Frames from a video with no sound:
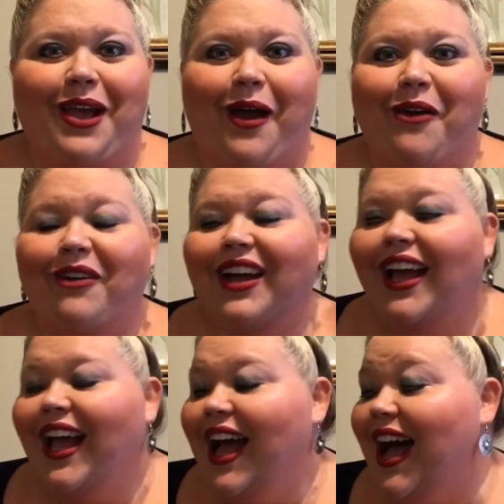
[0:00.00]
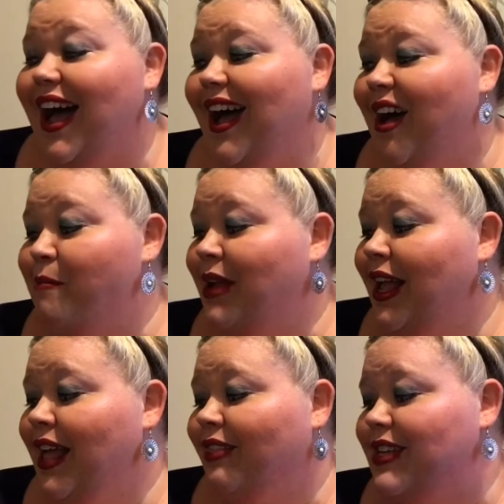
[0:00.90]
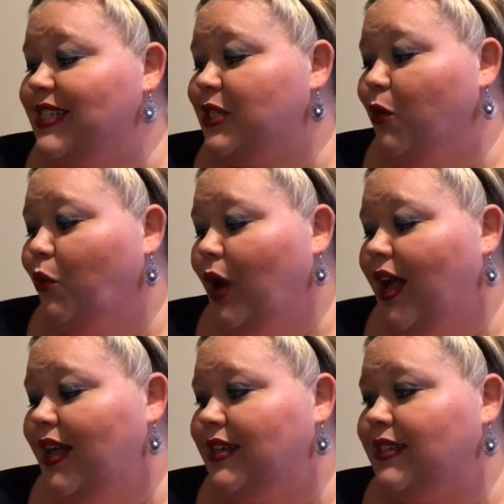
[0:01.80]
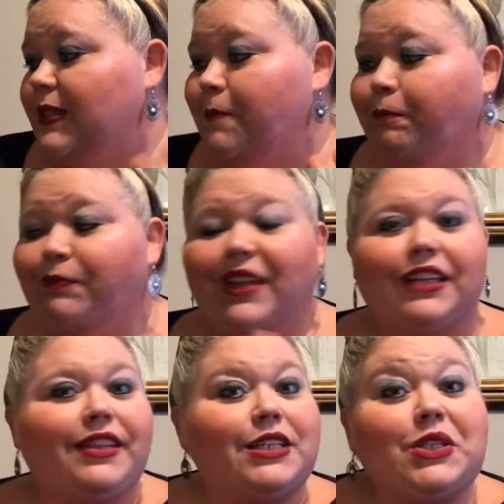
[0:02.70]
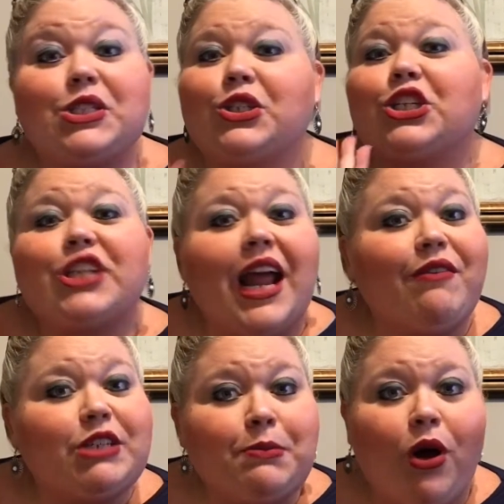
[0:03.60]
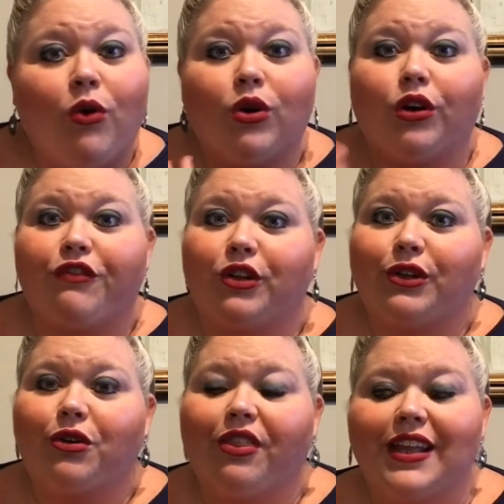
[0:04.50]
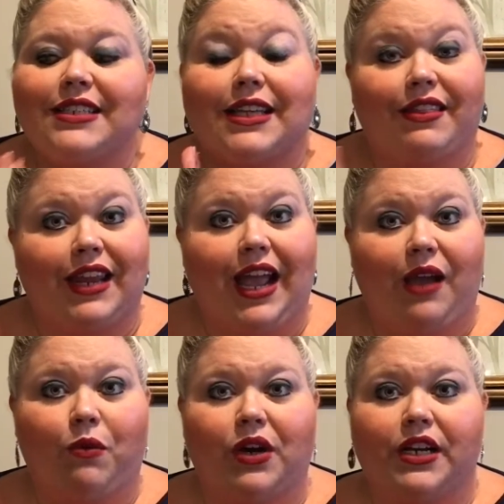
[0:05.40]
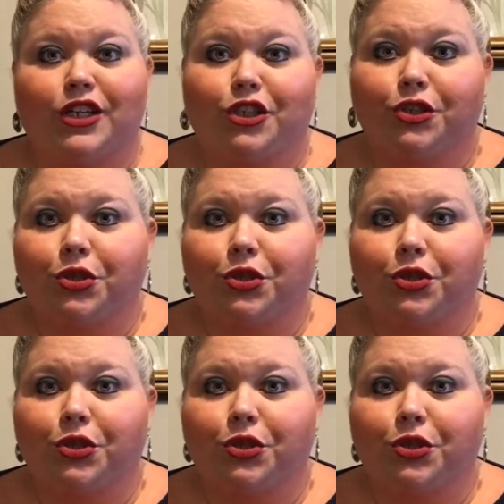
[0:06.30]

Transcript: so um, this was this is just kind of a small order, a few little things that I wanted to